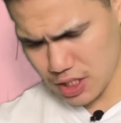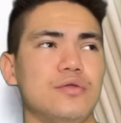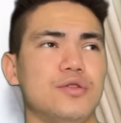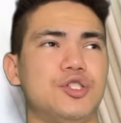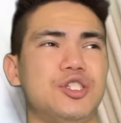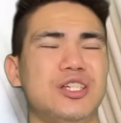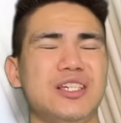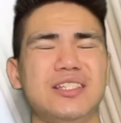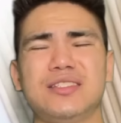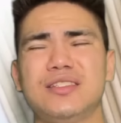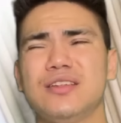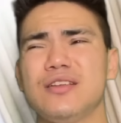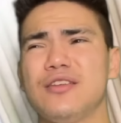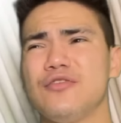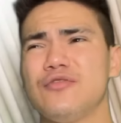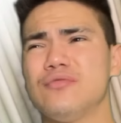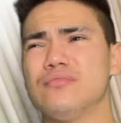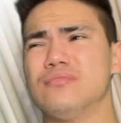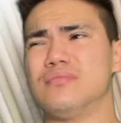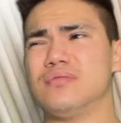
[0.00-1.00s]

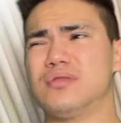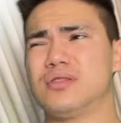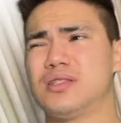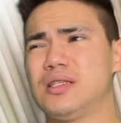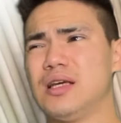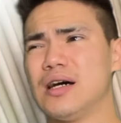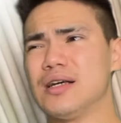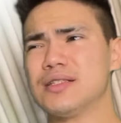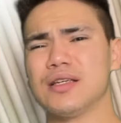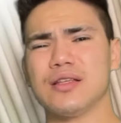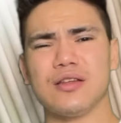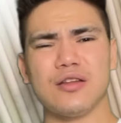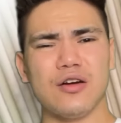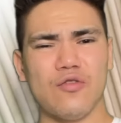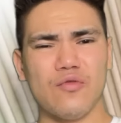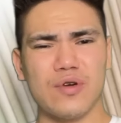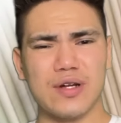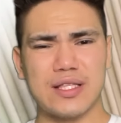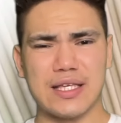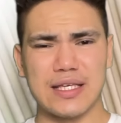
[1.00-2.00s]
Chizuru doesn't know
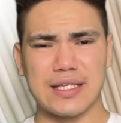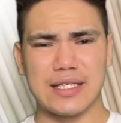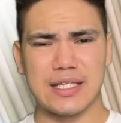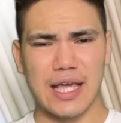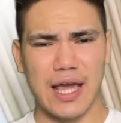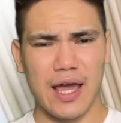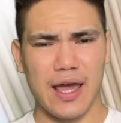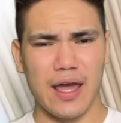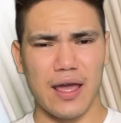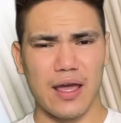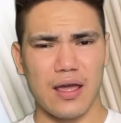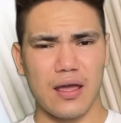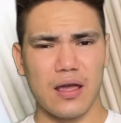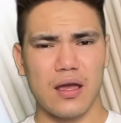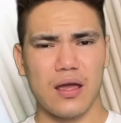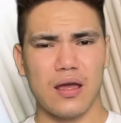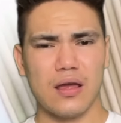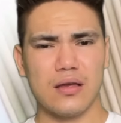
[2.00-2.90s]
what to say.